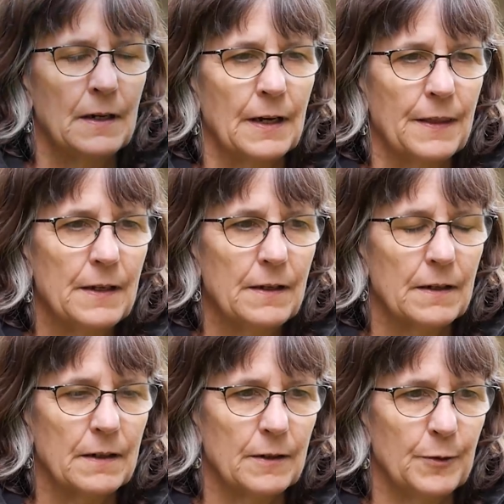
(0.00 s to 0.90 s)
I think
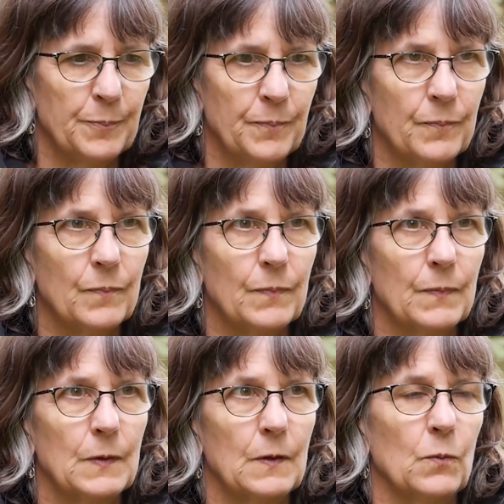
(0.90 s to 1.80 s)

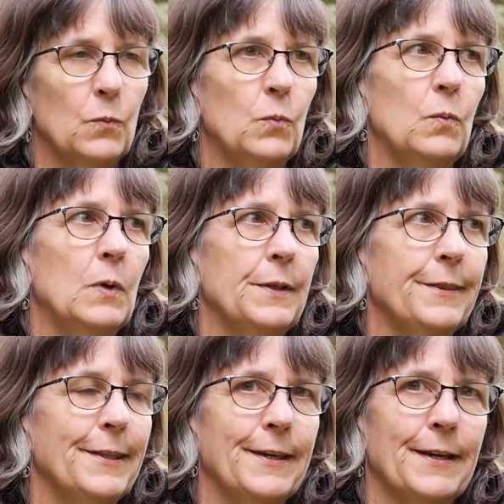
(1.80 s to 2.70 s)
the
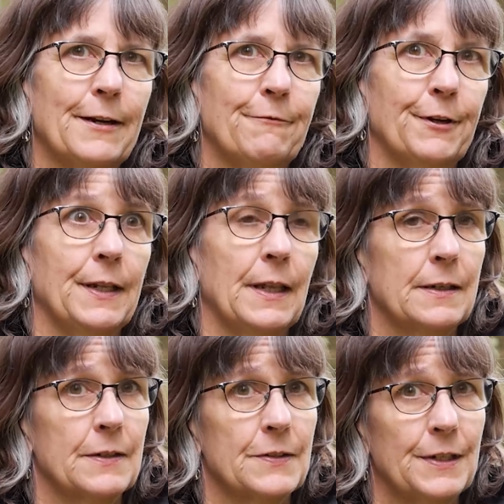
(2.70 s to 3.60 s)
one thing I'd really
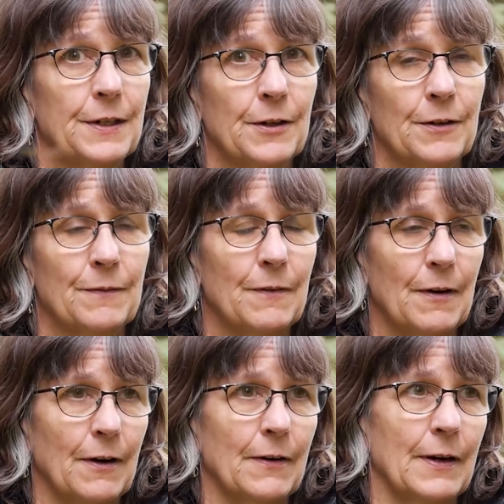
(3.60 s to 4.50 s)
like to see
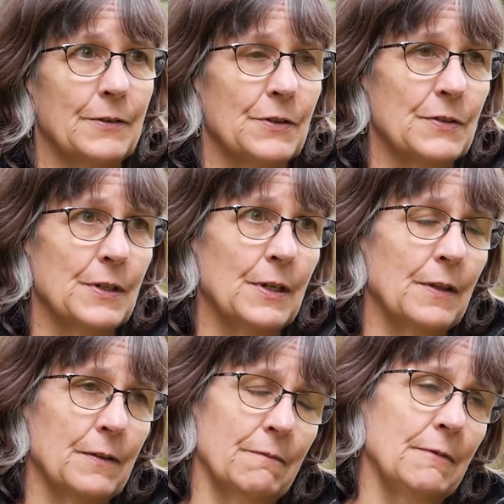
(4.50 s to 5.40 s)
our agency,
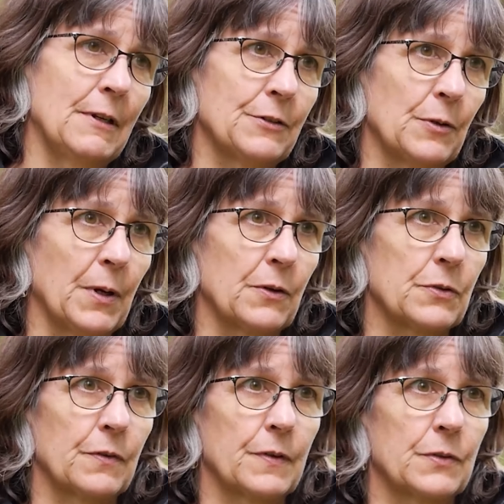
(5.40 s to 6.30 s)
the National Park
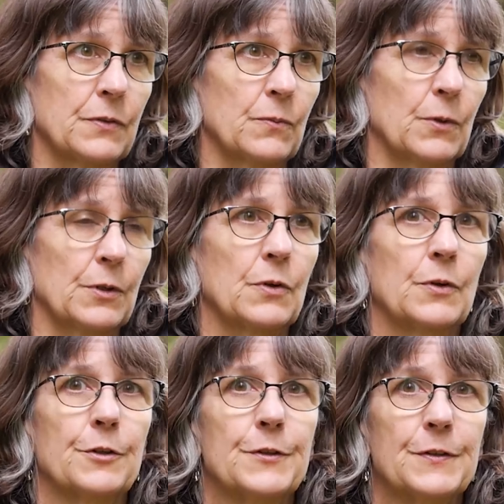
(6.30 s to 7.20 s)
Service, work
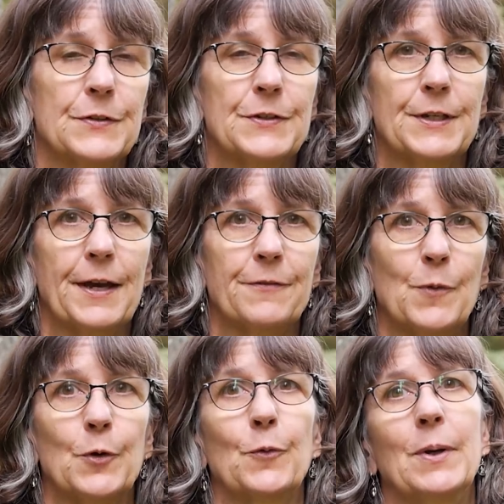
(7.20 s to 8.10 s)
towards is to have
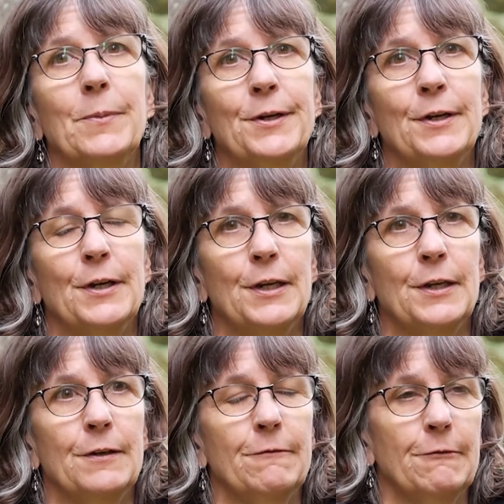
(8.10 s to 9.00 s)
more women
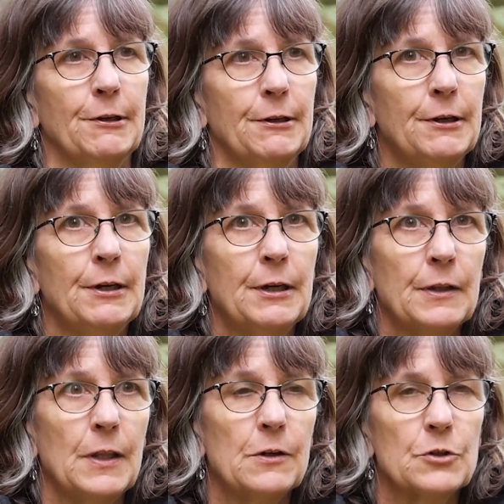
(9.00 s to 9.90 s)
in
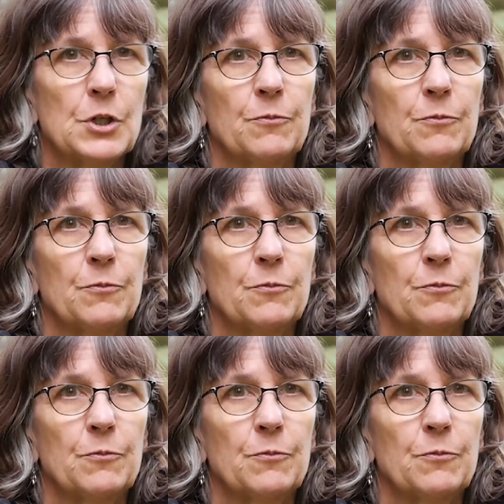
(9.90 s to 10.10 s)
leadership